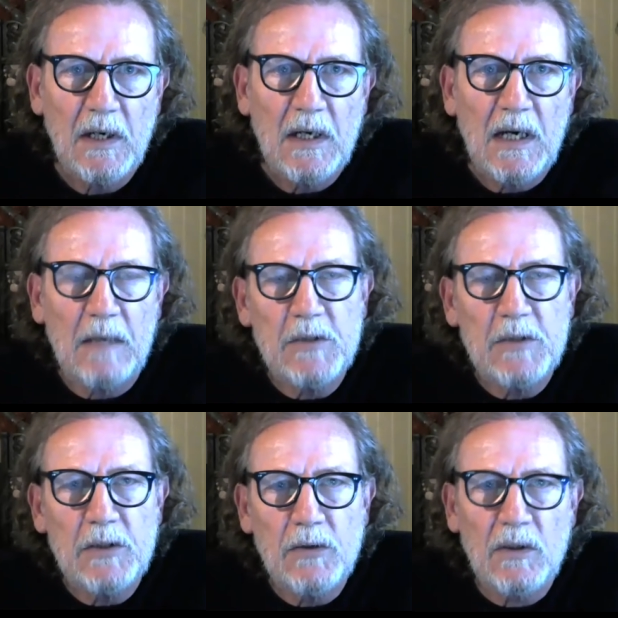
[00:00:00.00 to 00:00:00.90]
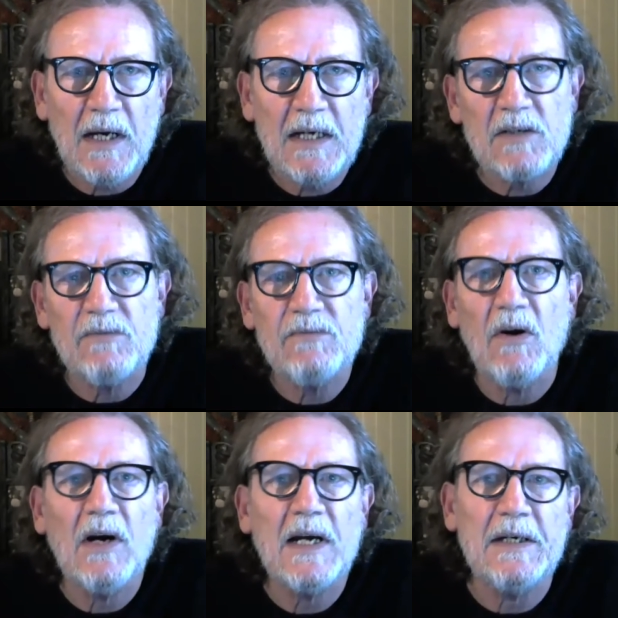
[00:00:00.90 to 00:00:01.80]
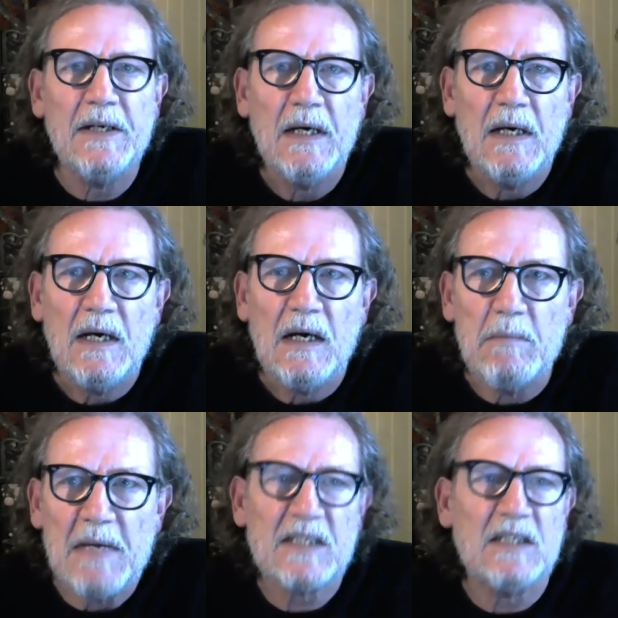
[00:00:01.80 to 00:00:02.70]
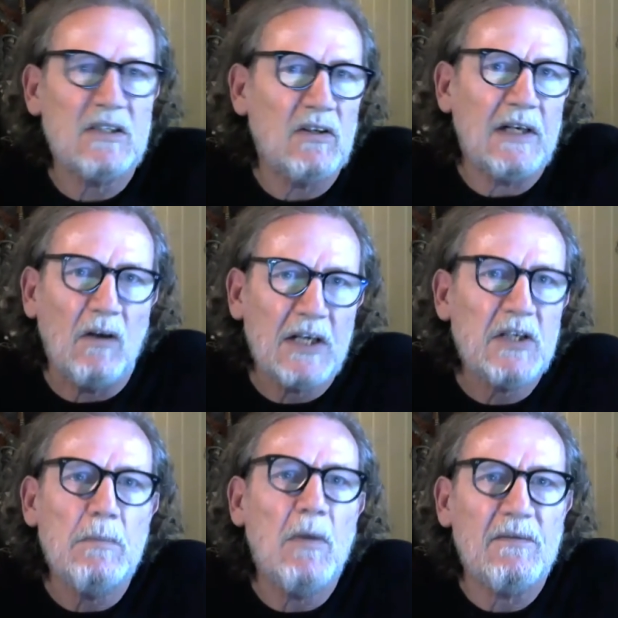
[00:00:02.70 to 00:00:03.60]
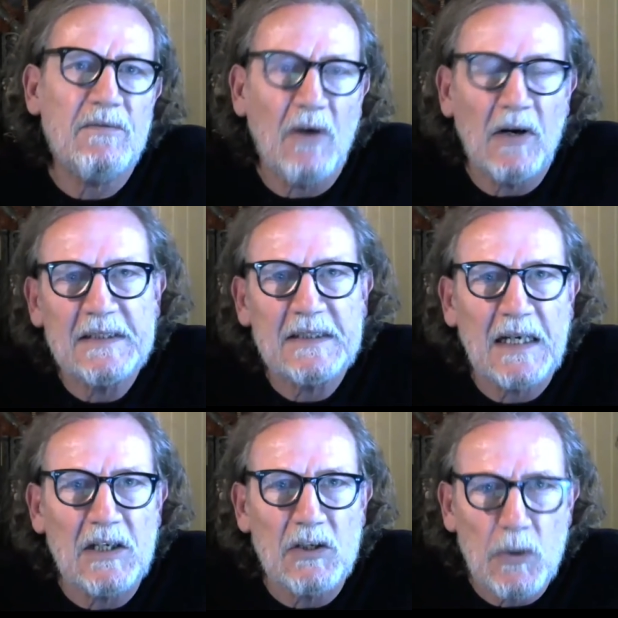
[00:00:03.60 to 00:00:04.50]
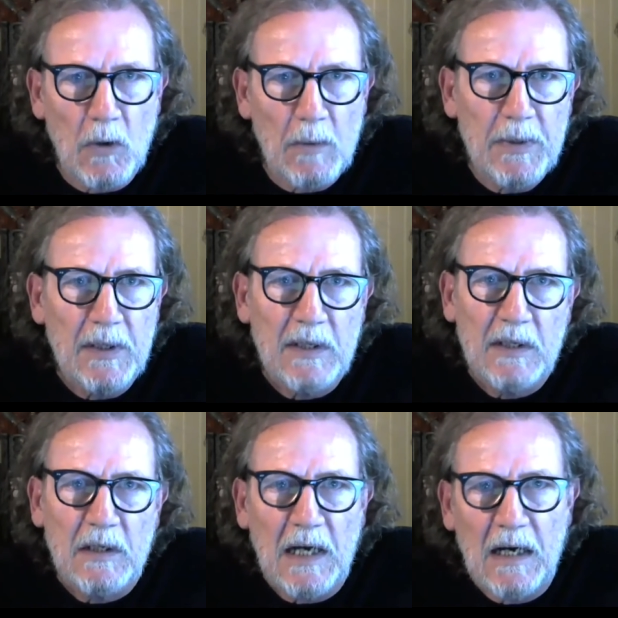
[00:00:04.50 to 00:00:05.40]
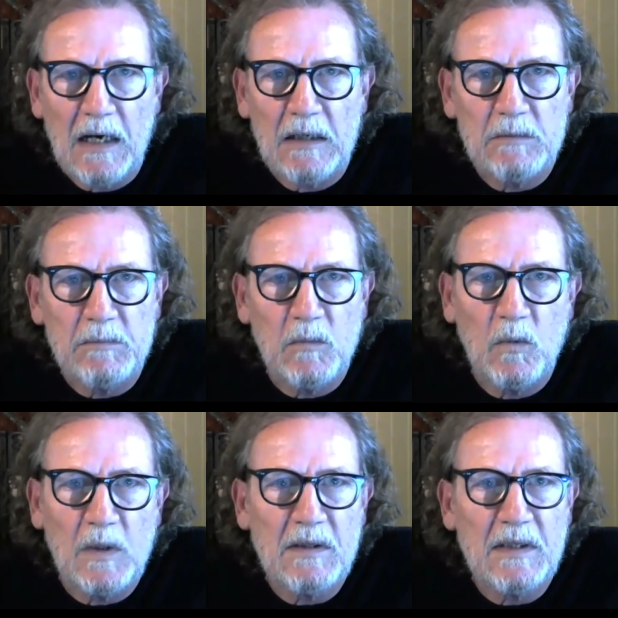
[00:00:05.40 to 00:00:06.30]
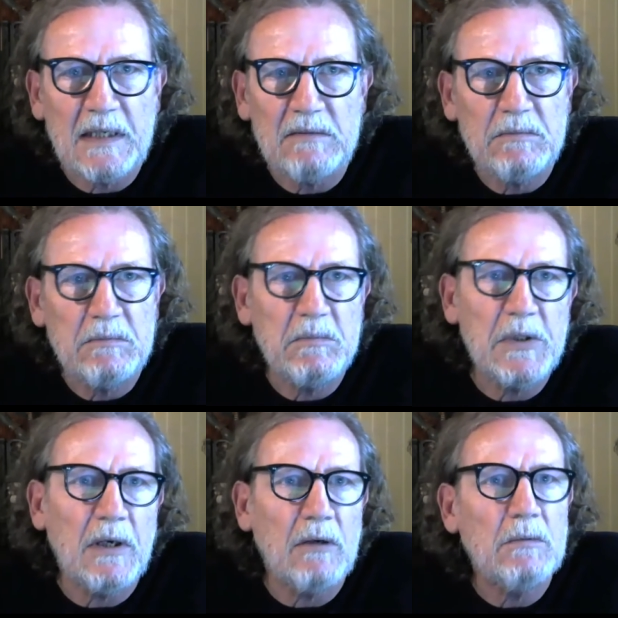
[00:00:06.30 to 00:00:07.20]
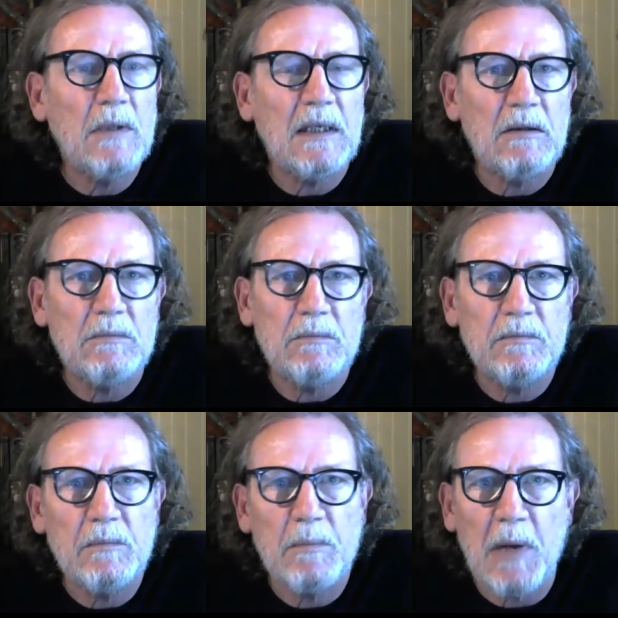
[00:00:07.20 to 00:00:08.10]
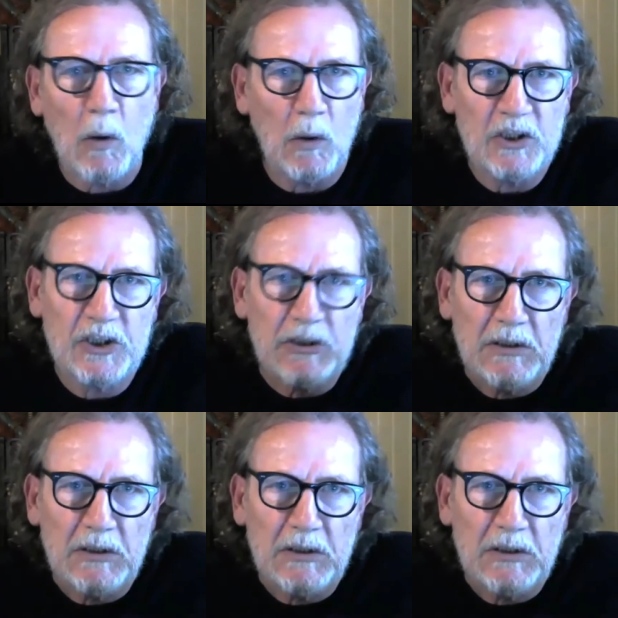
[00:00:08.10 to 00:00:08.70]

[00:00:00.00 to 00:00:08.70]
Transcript: you're not going to find a massacre site like you might find, say, in Europe with the, you know, Polish